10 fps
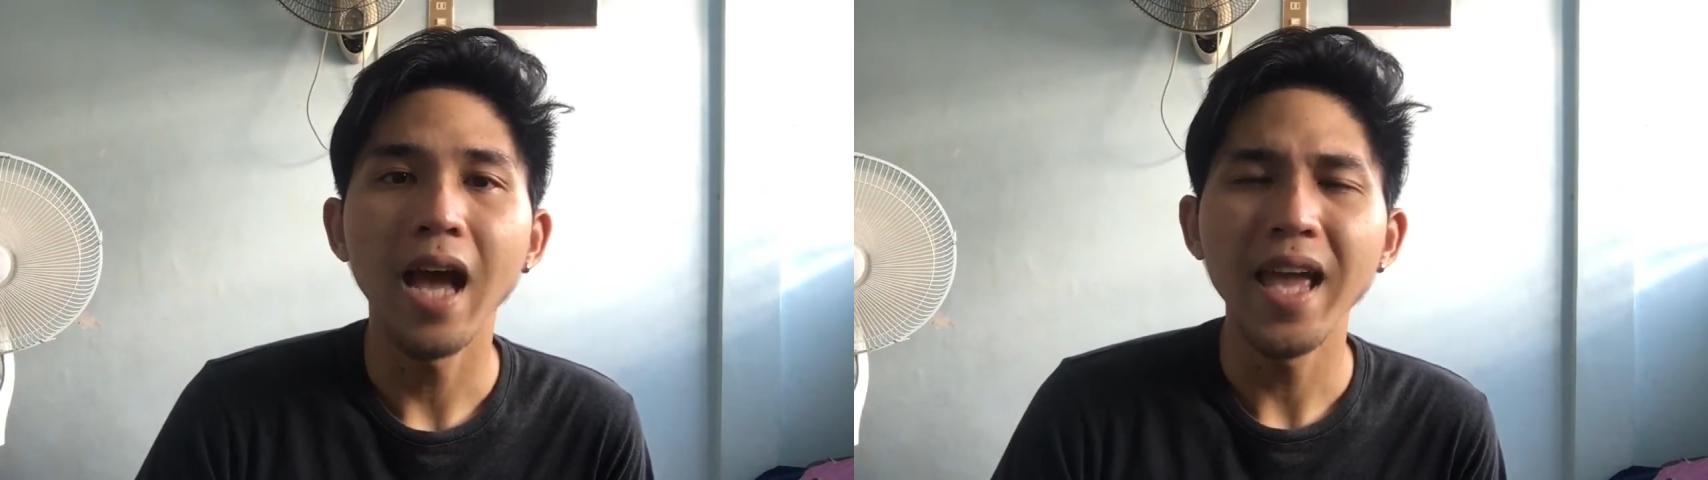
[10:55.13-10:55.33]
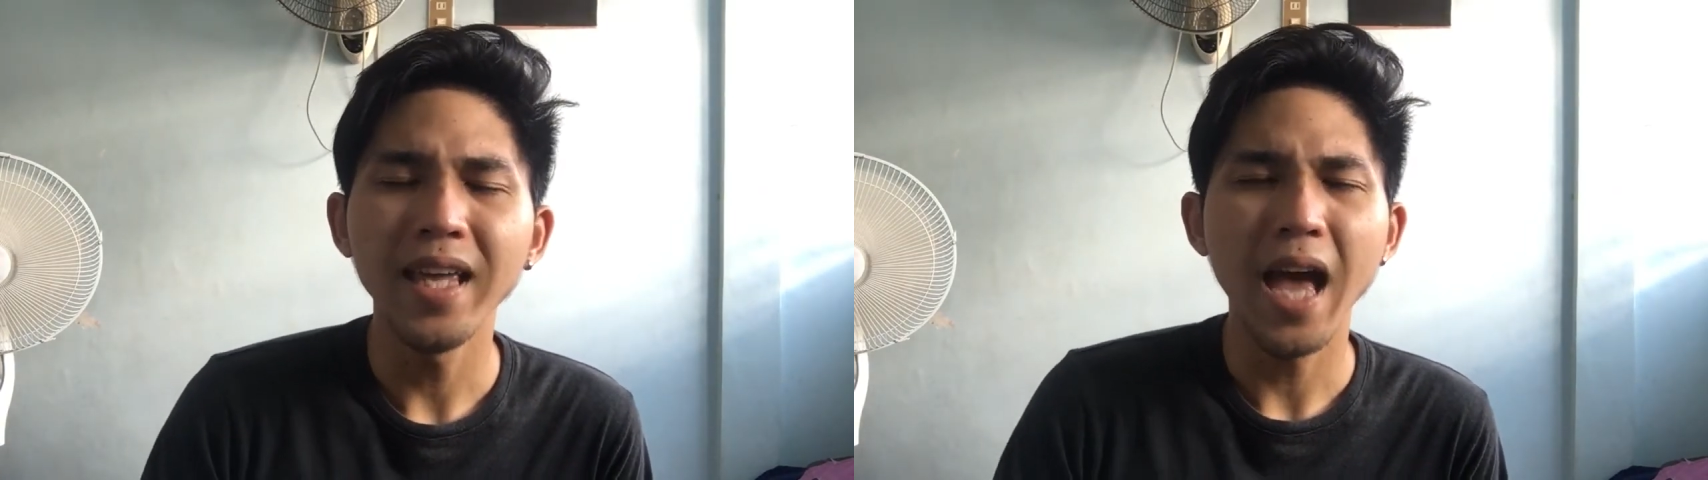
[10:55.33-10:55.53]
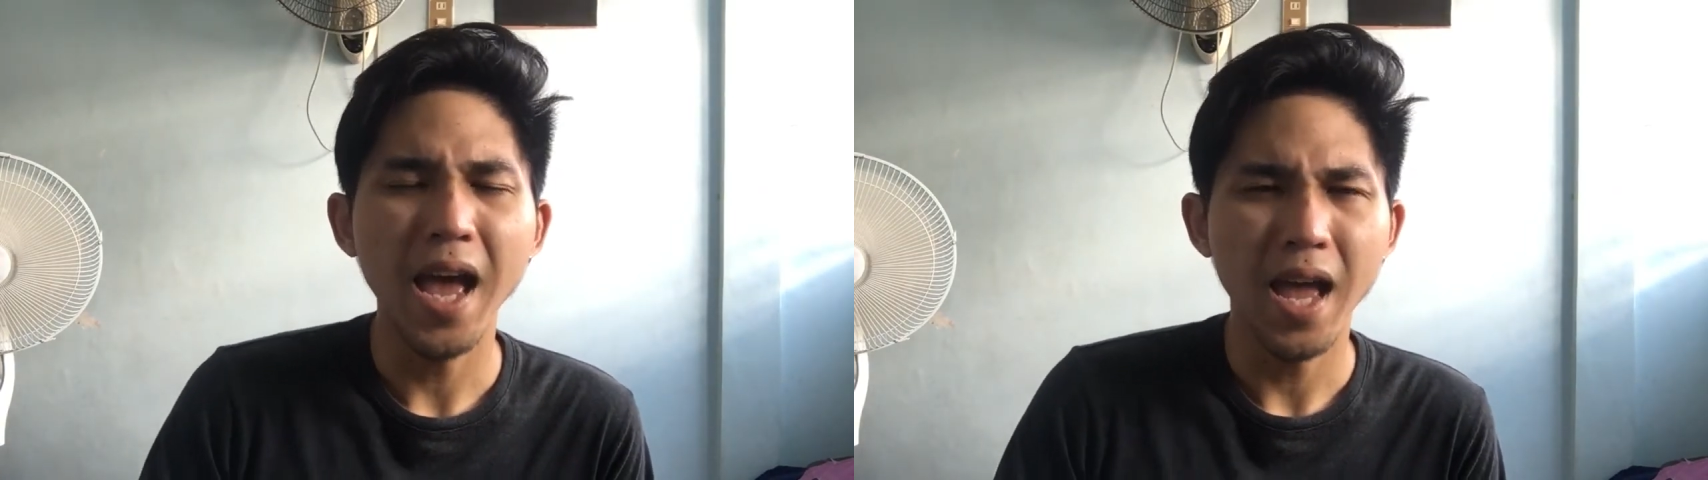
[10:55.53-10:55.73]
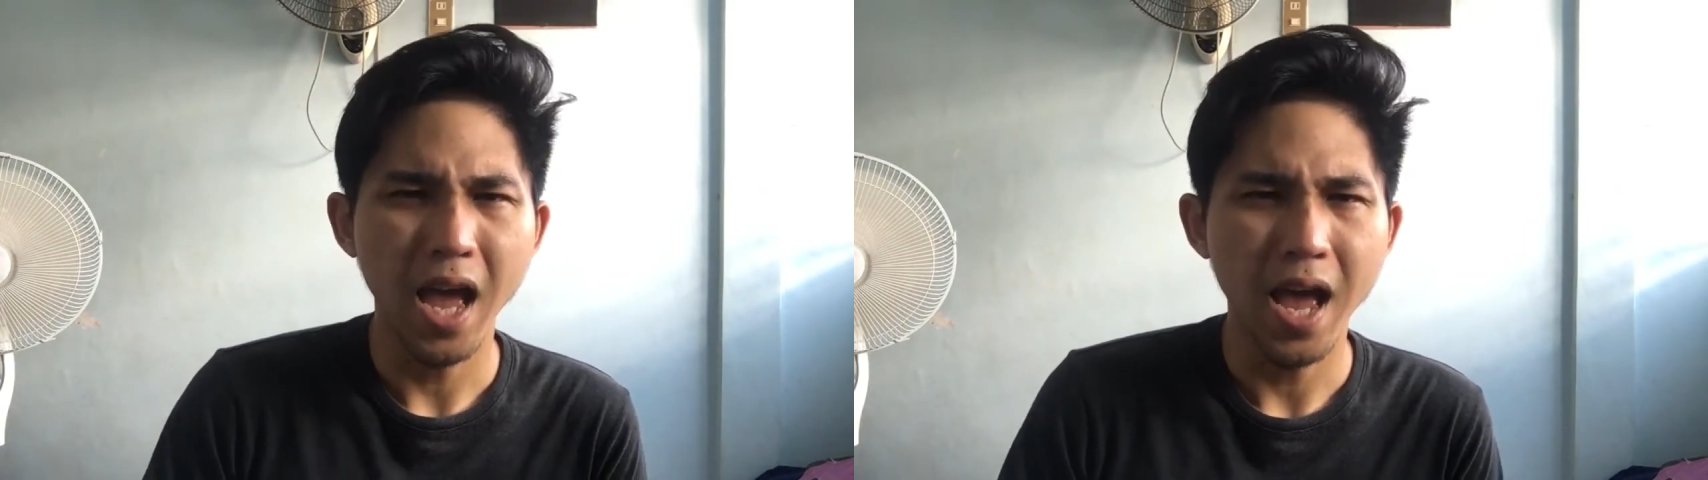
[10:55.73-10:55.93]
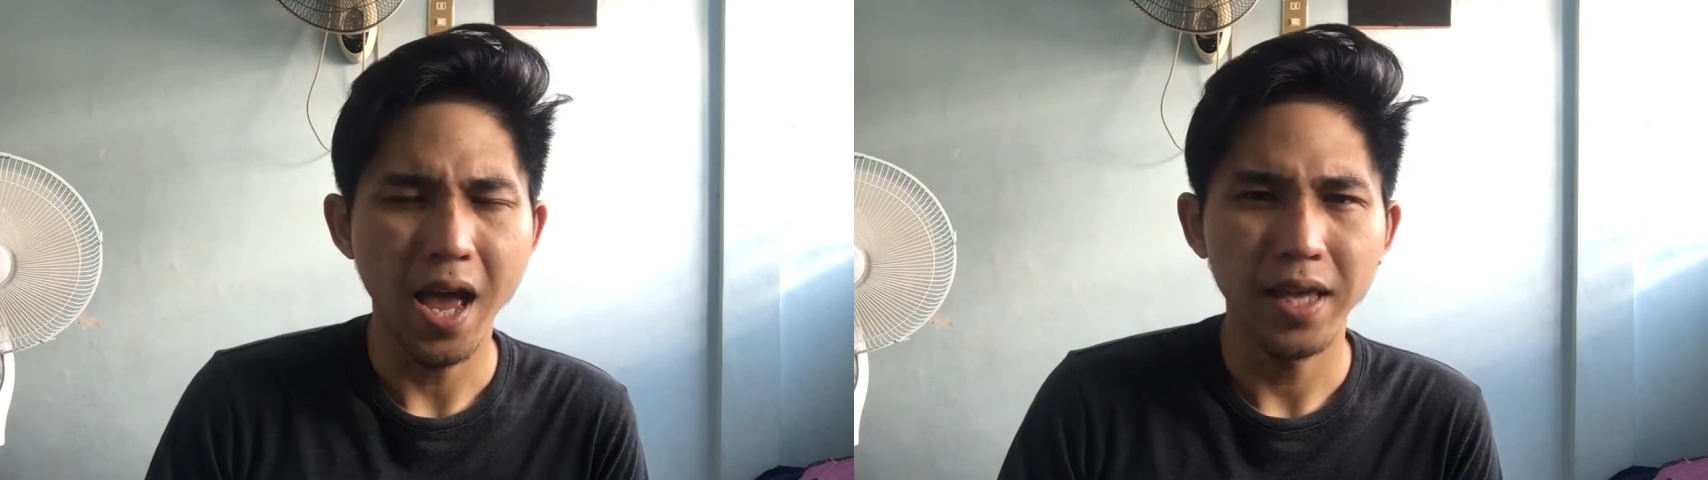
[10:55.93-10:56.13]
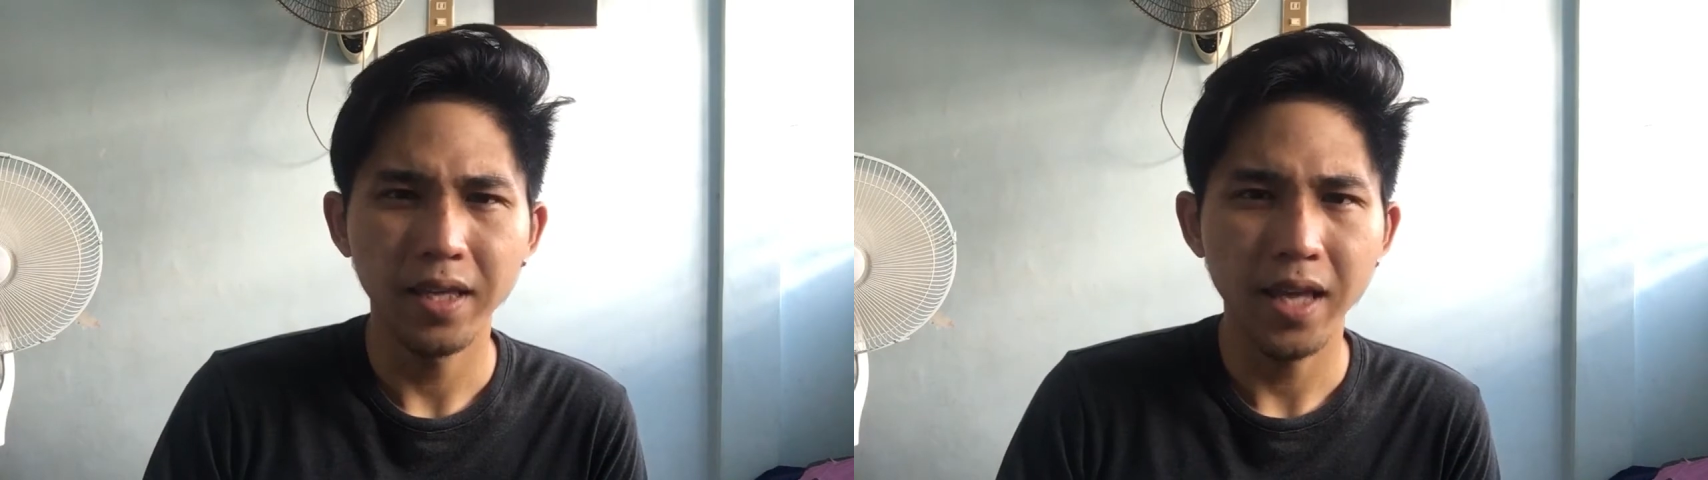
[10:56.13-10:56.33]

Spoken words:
I